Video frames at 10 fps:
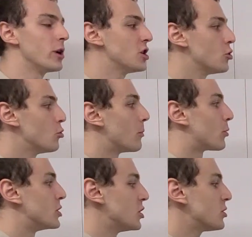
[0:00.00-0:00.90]
when
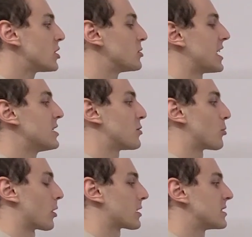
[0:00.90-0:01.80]
you produce those
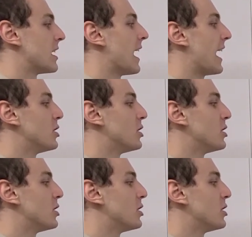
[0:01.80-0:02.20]
tensor products